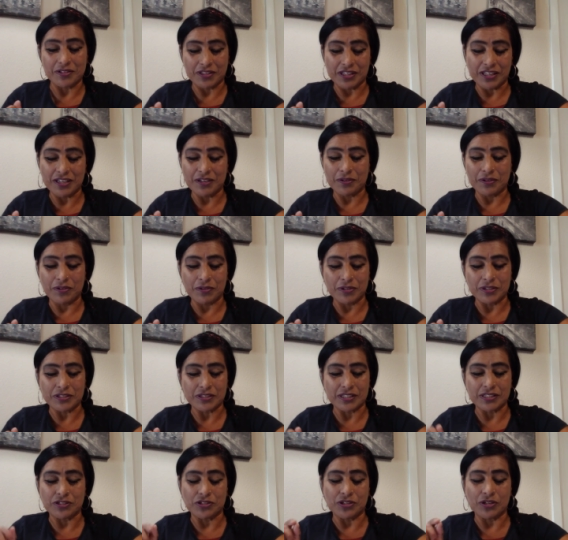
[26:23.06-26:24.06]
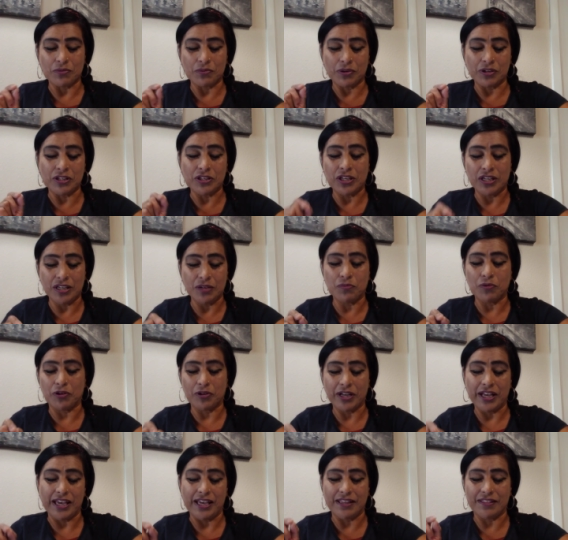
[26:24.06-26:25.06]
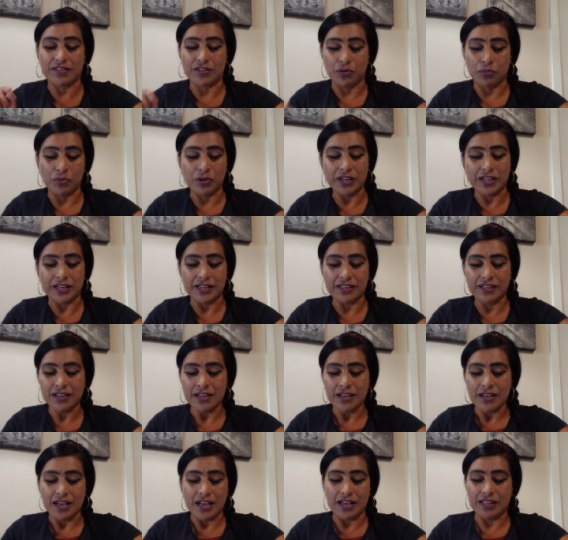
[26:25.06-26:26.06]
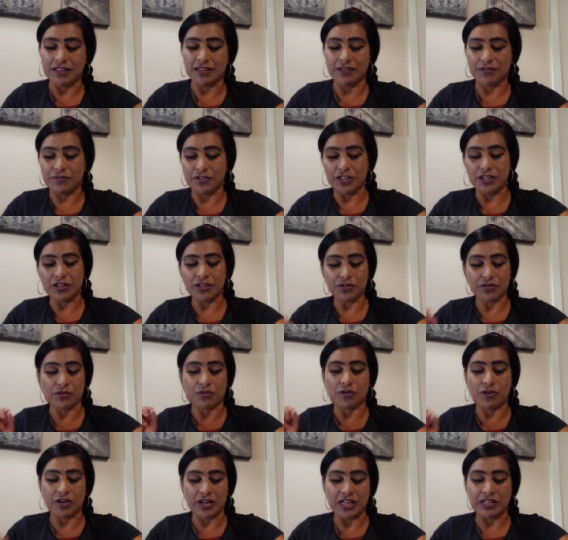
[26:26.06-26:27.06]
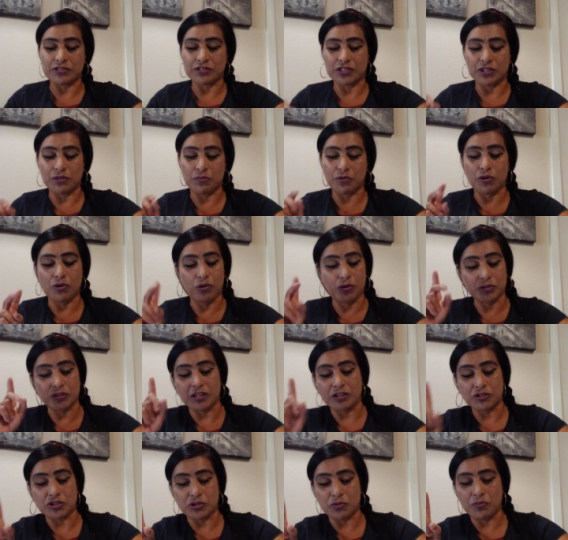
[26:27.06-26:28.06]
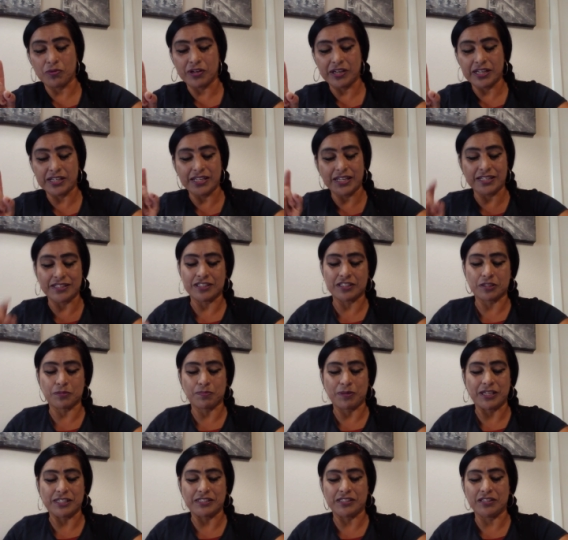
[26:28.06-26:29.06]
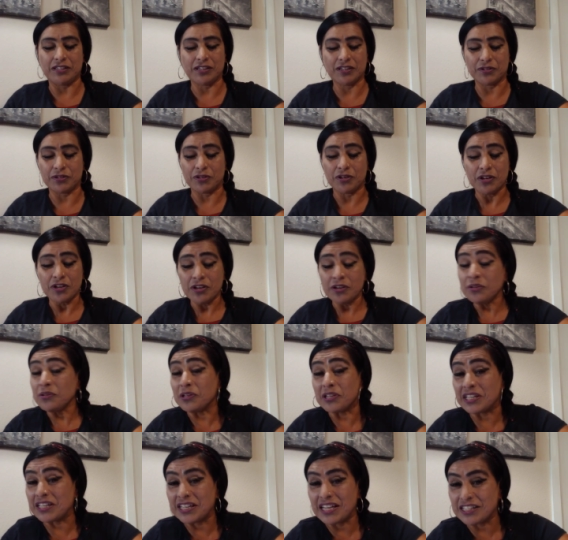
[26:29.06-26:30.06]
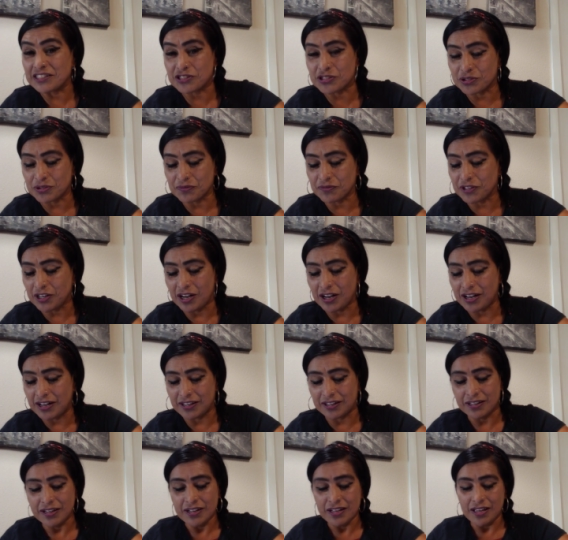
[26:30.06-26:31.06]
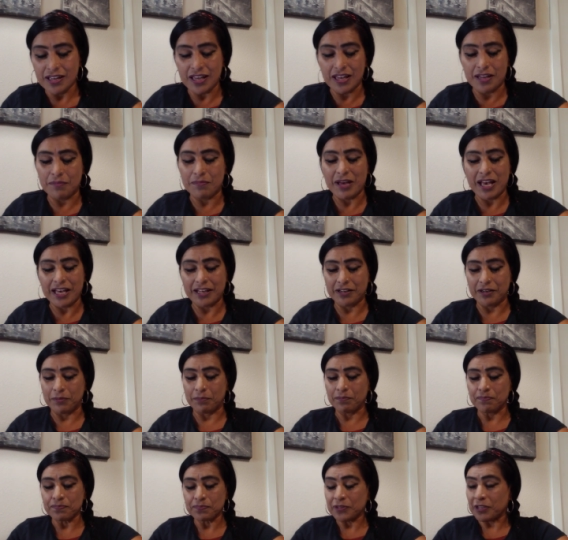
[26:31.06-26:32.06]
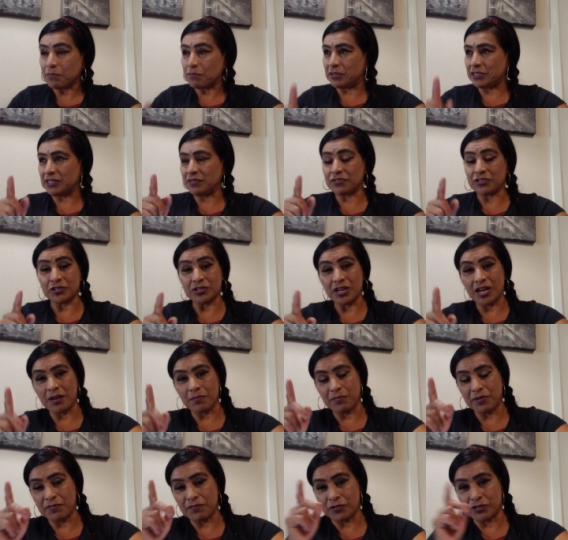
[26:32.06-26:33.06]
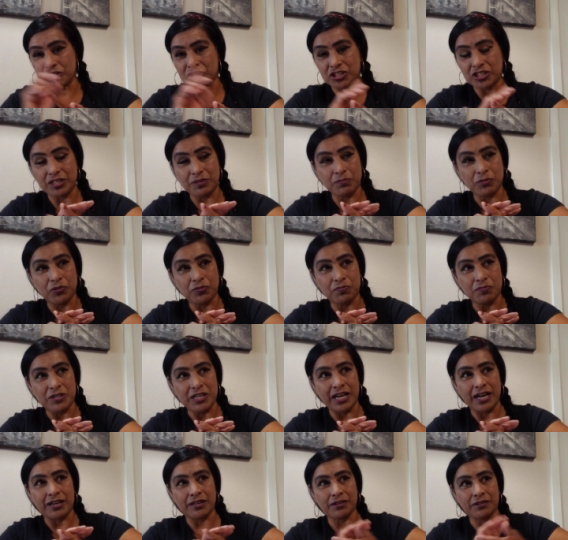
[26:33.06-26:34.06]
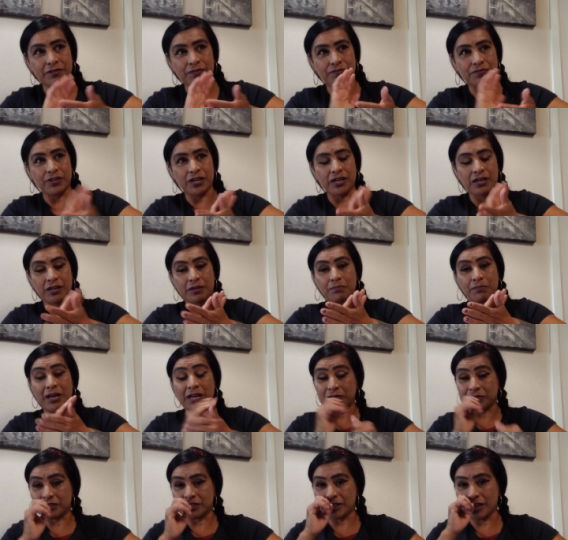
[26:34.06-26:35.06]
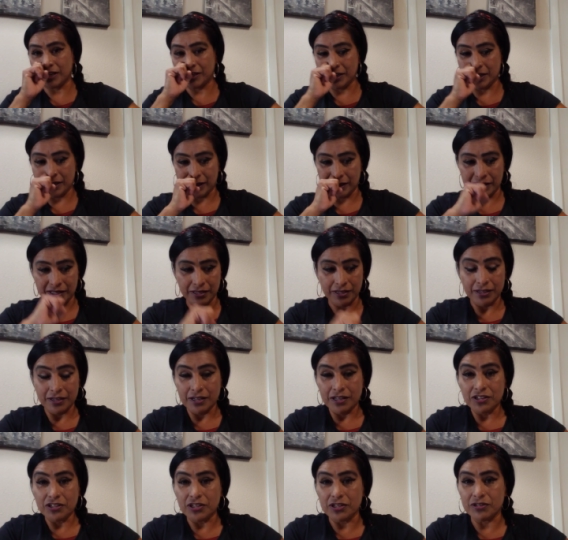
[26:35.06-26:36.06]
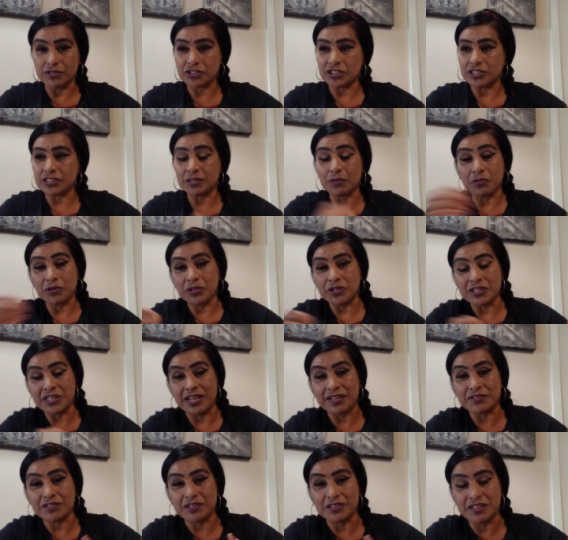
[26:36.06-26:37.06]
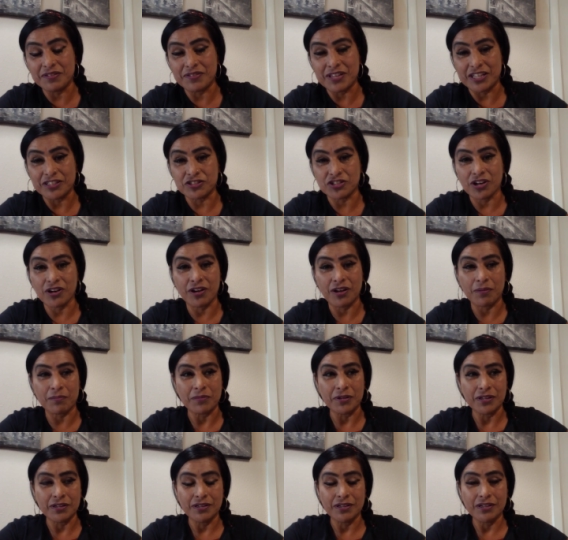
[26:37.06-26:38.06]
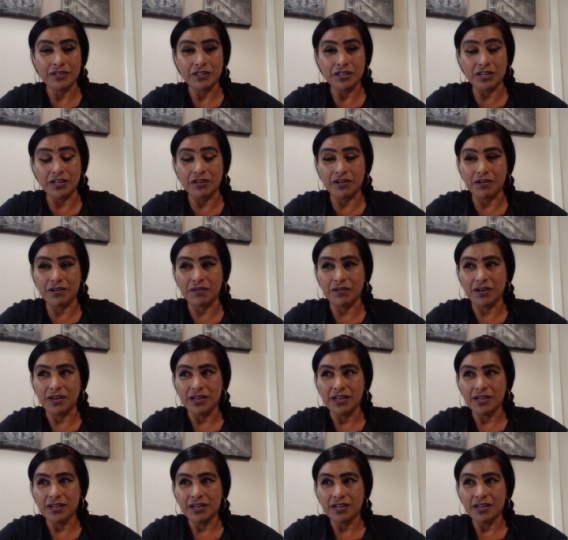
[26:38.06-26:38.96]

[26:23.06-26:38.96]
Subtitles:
he will hate the one and love the other, or else he will hold on to one and despise the other. You cannot serve God and mammon. Believe it or not, before she moved me out of Mount Sinai, you know, she said, well, you're going to have to leave that job. You know,